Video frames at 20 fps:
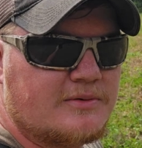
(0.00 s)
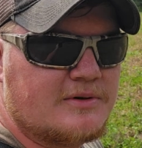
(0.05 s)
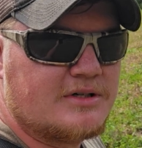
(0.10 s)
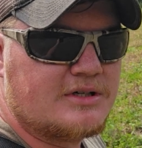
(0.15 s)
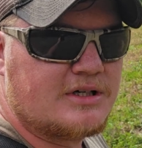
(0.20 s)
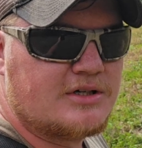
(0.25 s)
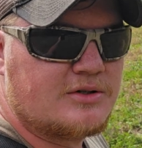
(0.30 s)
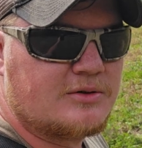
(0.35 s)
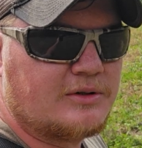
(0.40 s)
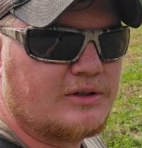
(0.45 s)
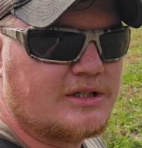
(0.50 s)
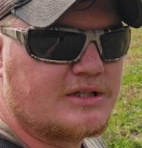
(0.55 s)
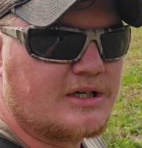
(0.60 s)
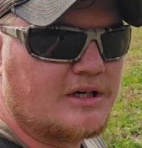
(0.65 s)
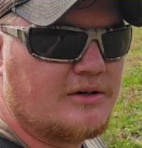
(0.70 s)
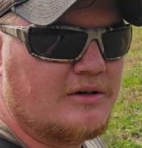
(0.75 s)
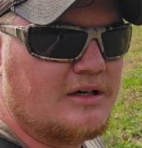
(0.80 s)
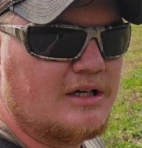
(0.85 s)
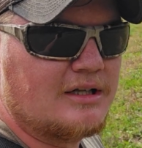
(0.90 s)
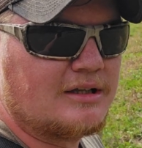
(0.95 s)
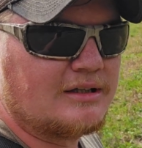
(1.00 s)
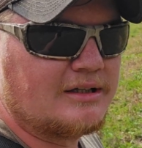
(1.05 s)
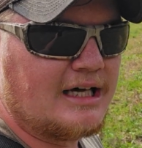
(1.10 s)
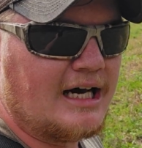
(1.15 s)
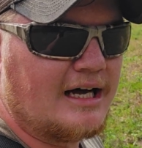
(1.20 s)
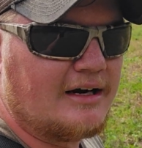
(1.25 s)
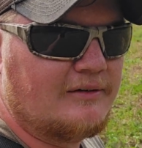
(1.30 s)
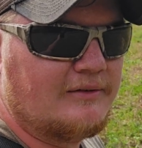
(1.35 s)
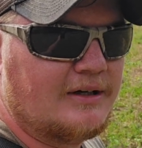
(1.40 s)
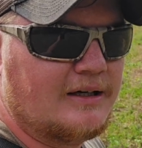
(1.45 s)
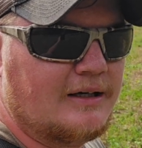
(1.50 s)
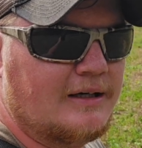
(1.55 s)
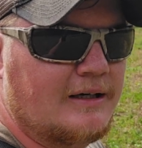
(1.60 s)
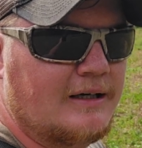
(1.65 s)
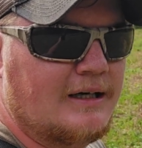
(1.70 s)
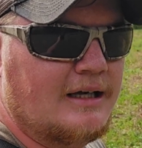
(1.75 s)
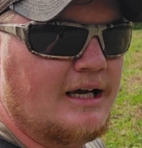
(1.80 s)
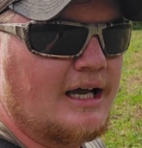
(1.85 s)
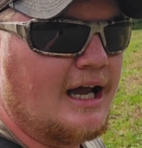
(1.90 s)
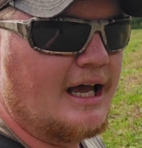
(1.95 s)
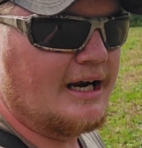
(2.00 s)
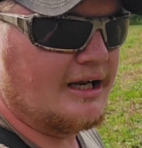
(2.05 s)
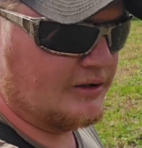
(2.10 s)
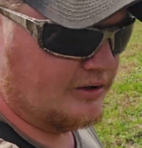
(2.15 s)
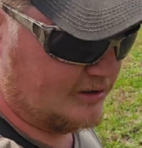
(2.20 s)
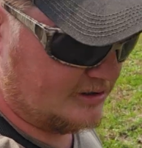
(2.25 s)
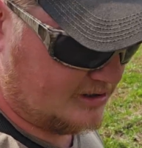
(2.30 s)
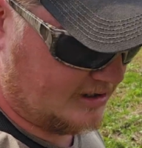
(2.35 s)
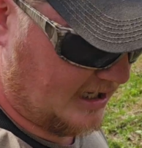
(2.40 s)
residual that's underneath a lot of it, and it looks